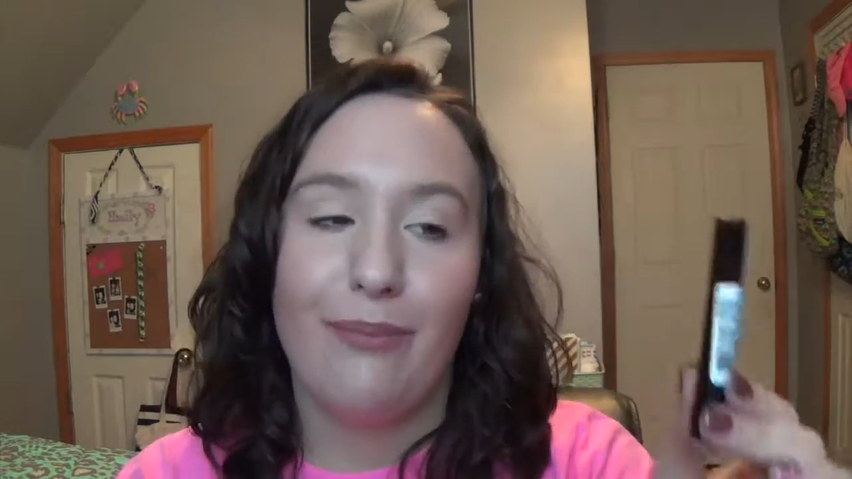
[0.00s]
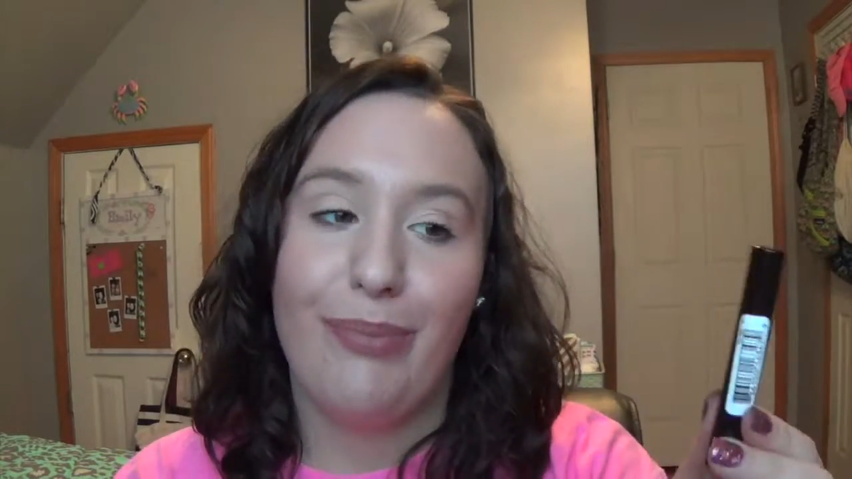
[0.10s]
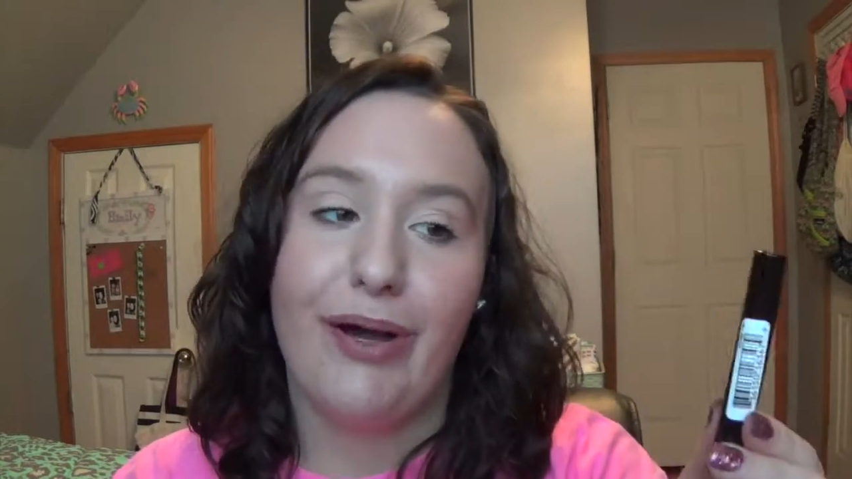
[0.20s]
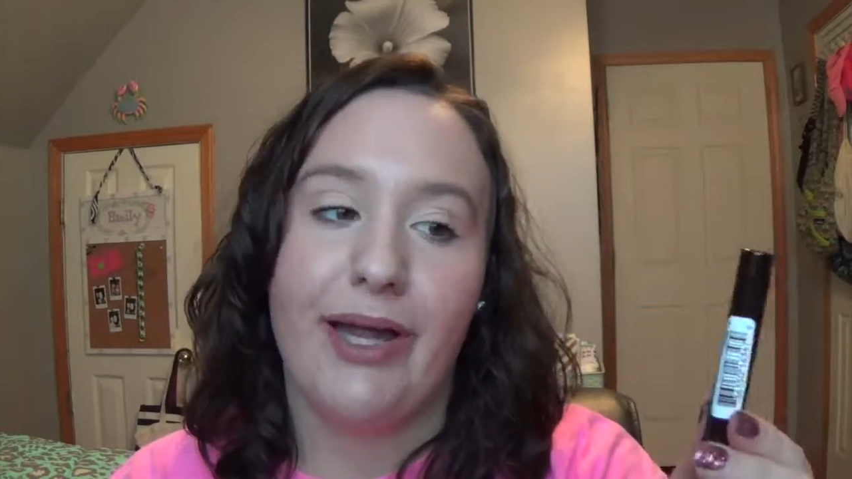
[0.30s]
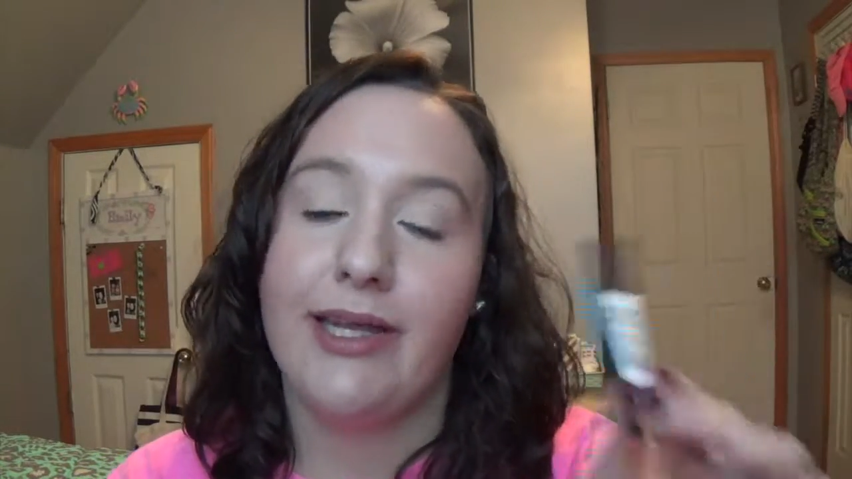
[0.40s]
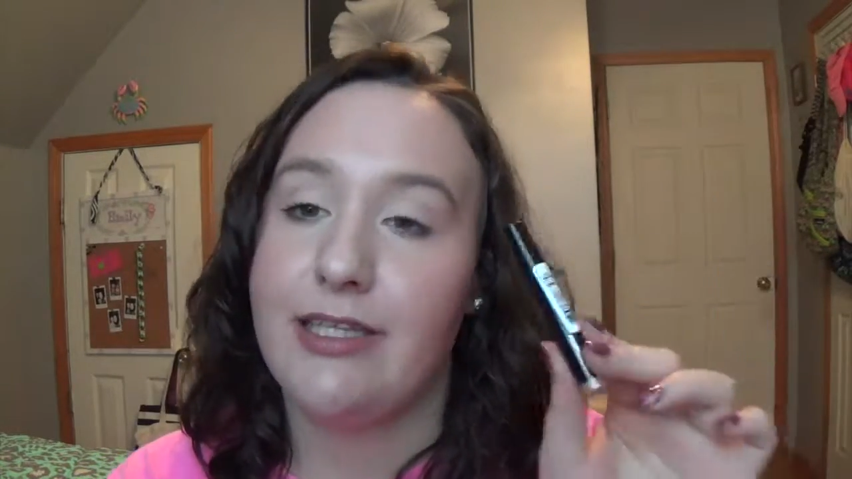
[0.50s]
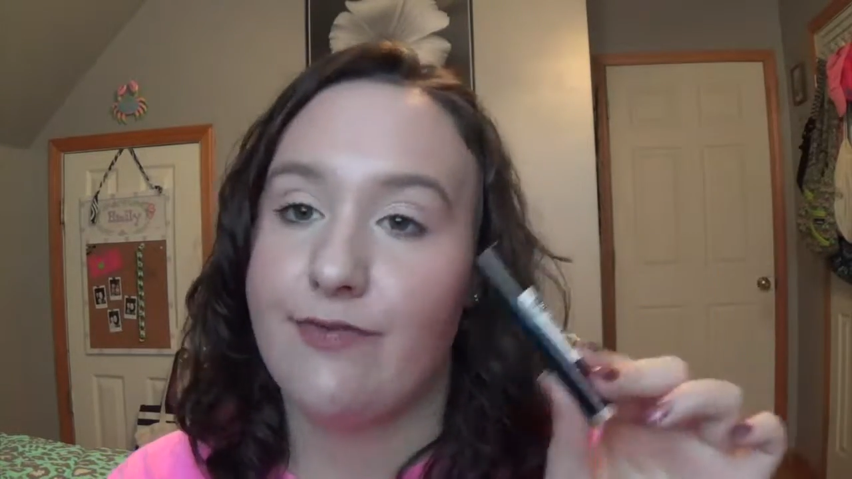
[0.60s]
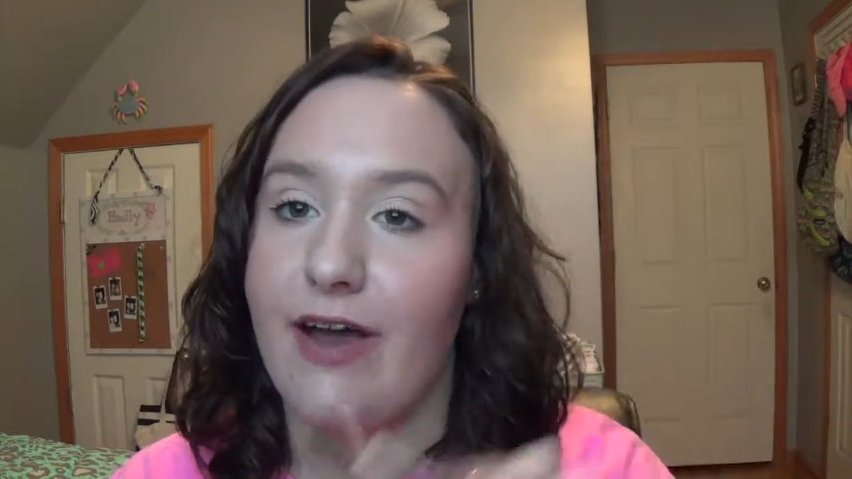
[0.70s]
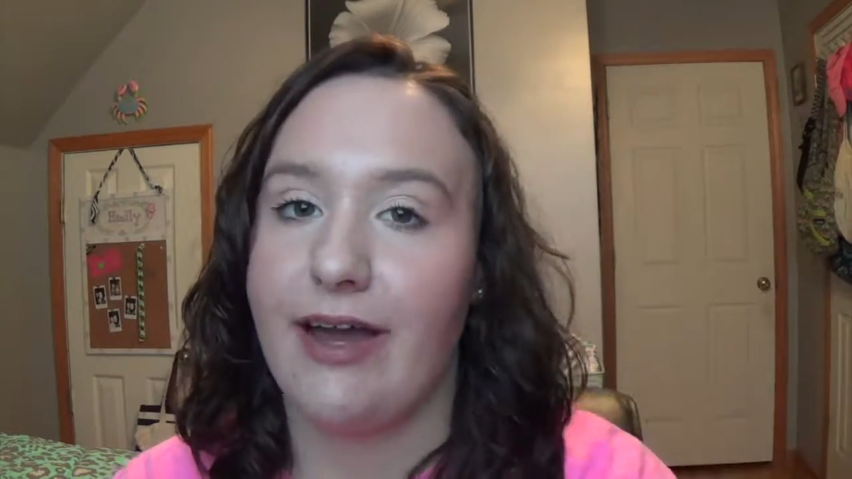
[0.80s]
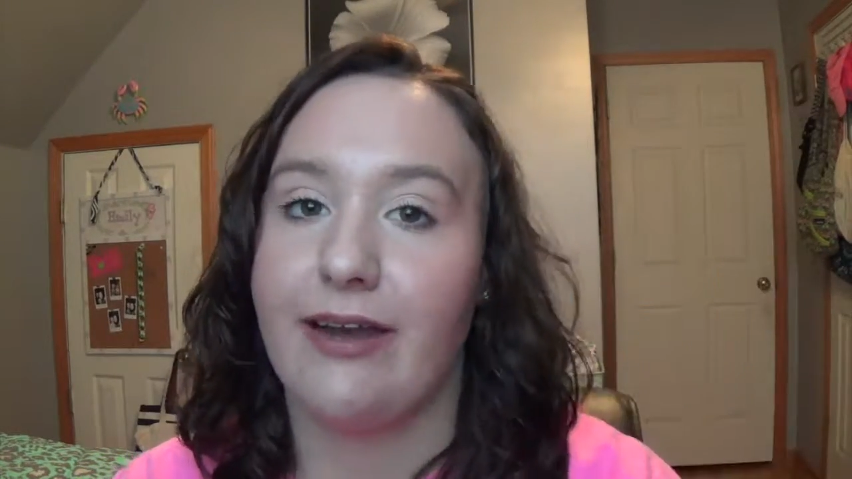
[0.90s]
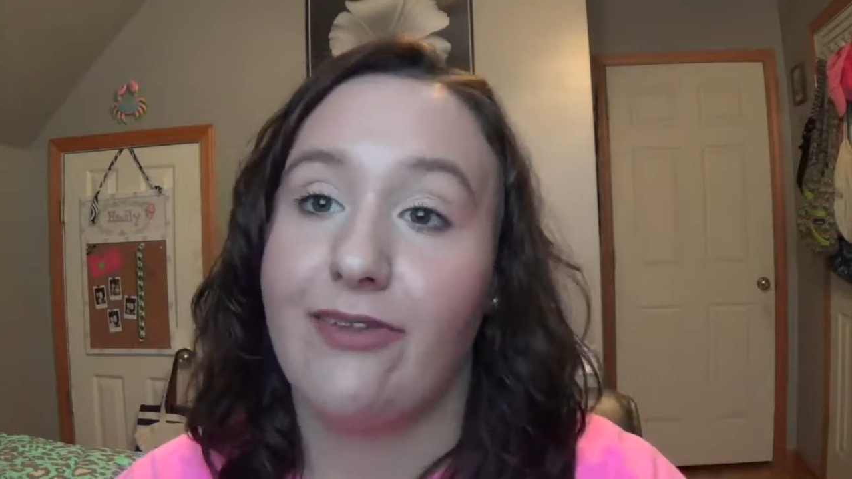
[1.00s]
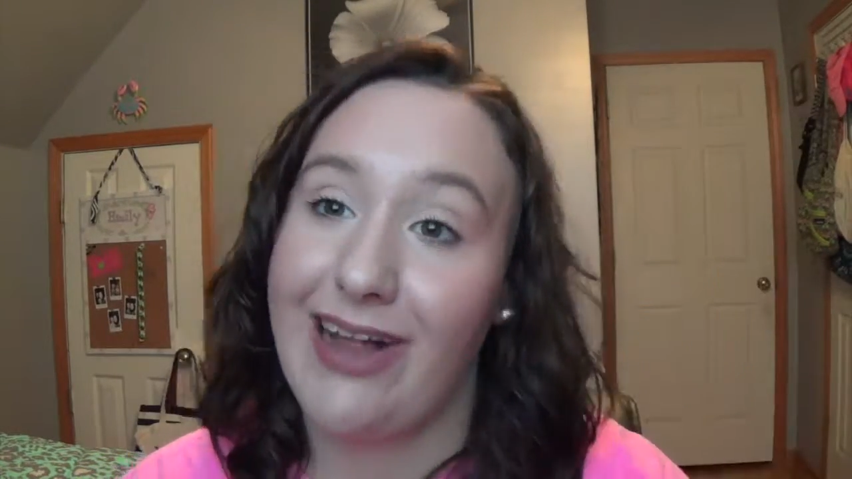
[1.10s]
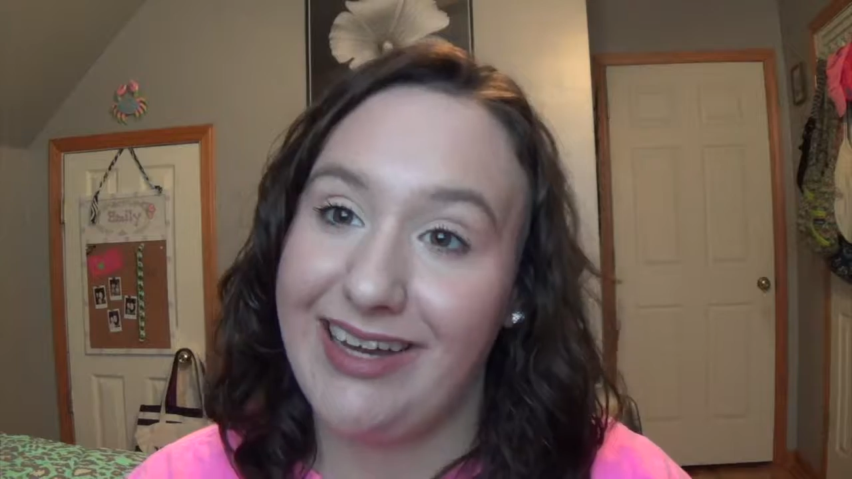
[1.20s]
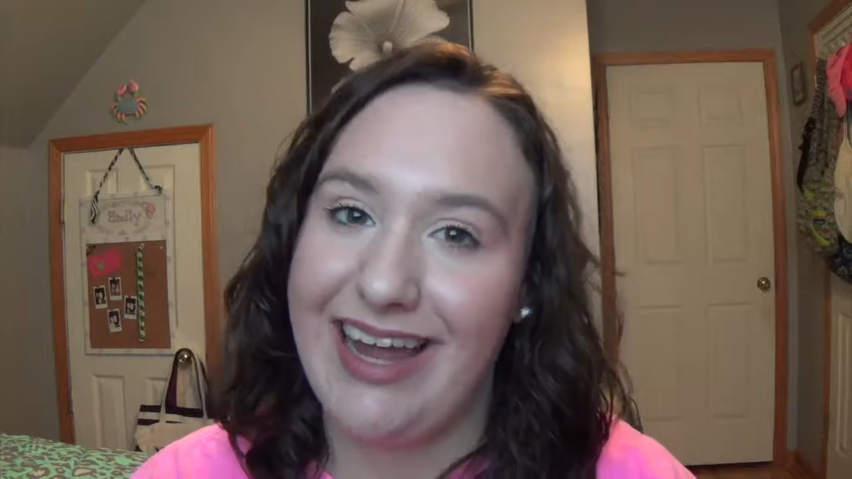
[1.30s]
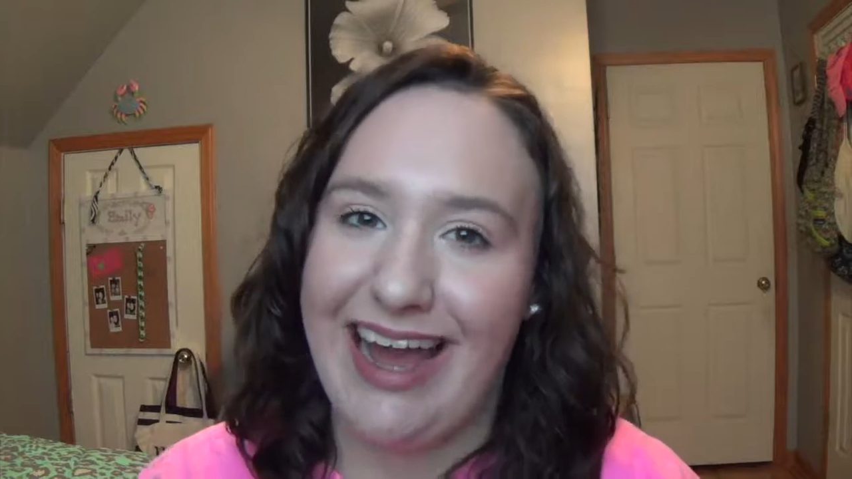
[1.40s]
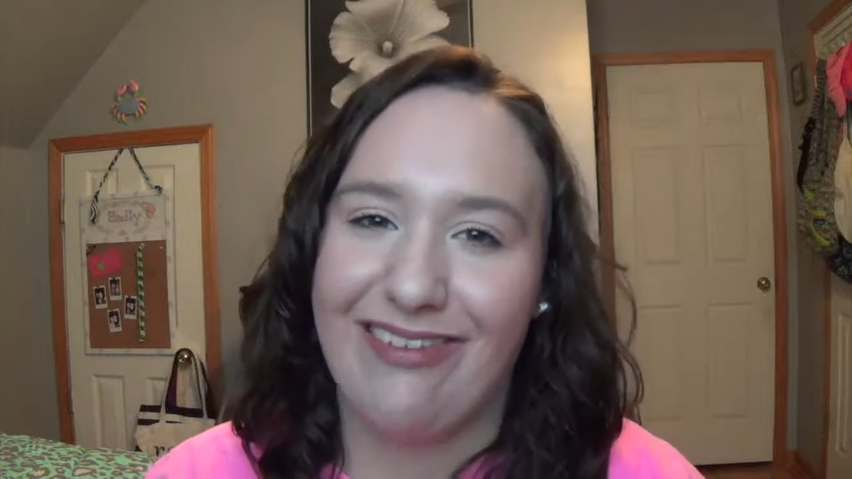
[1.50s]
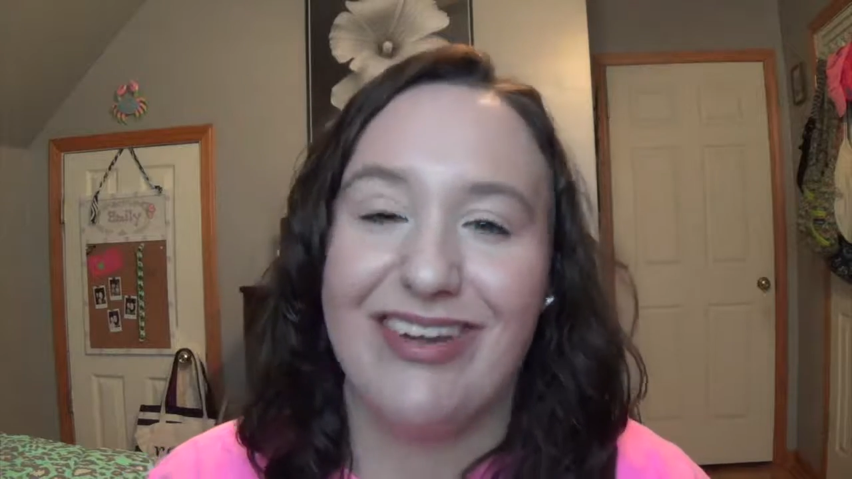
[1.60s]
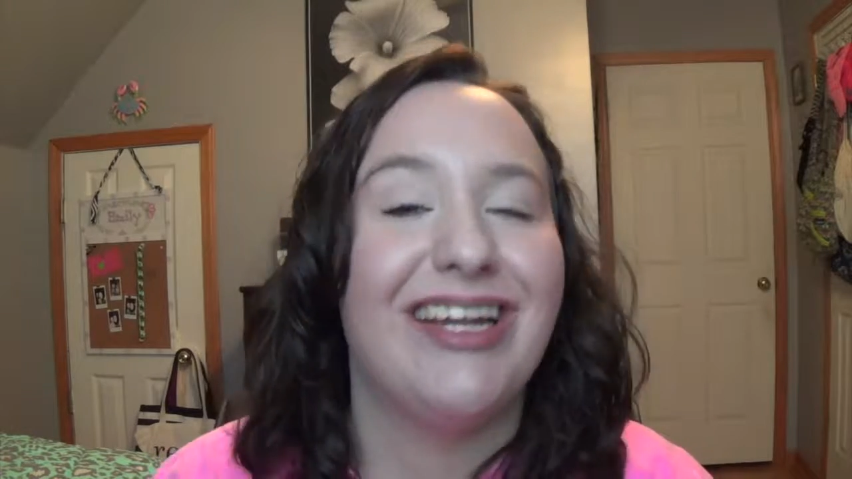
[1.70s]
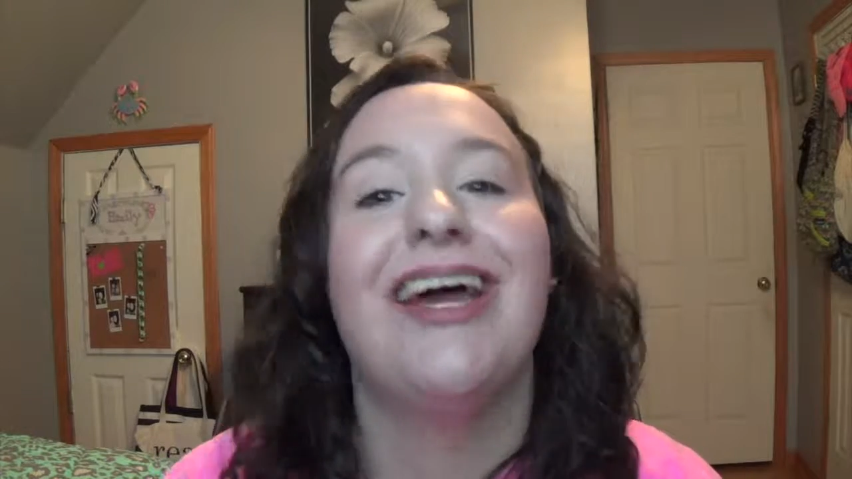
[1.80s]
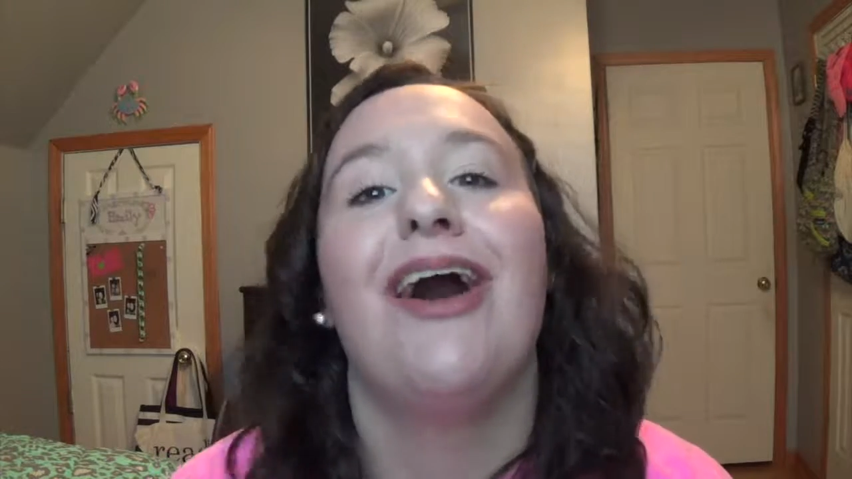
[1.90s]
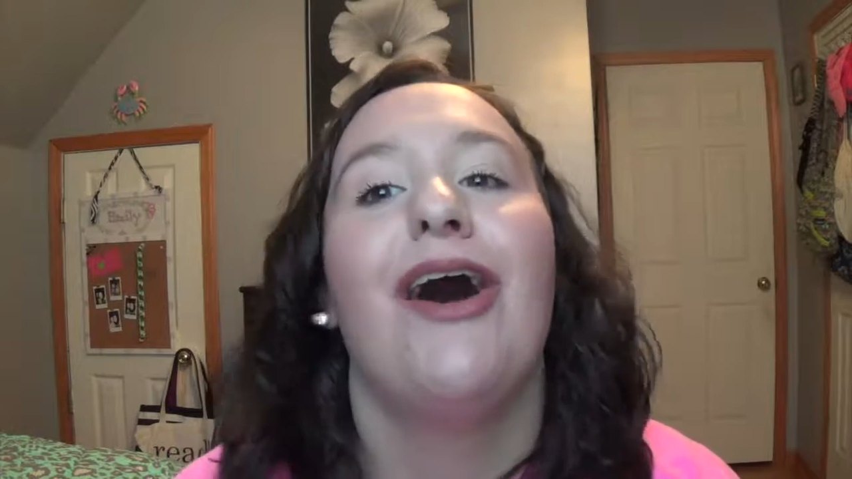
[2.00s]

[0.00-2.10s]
but it's fine. Glad to have it.